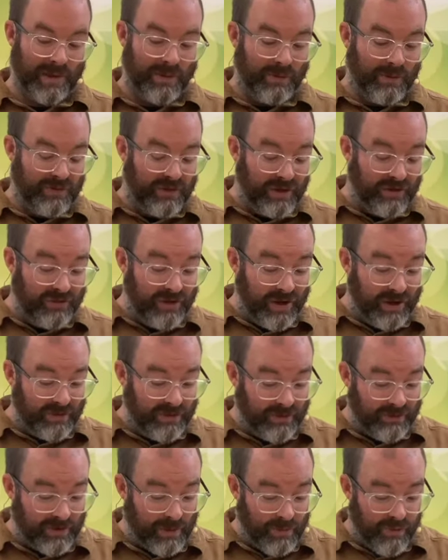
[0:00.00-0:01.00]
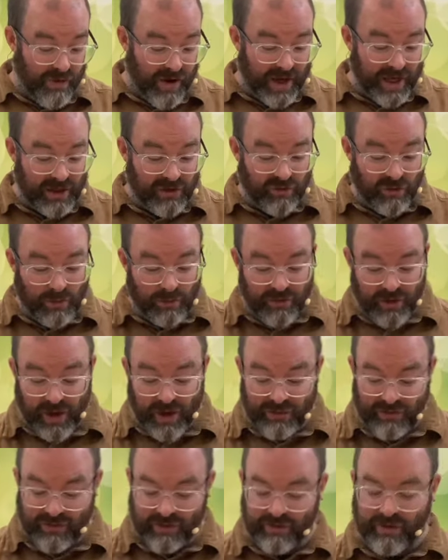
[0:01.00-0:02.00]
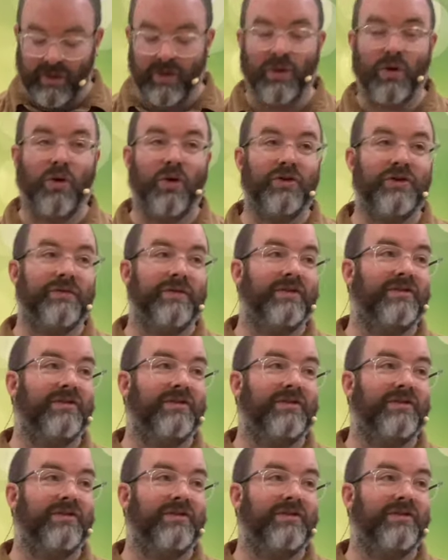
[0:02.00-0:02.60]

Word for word: We've seen Jesus the bridegroom, Jesus the Lord of the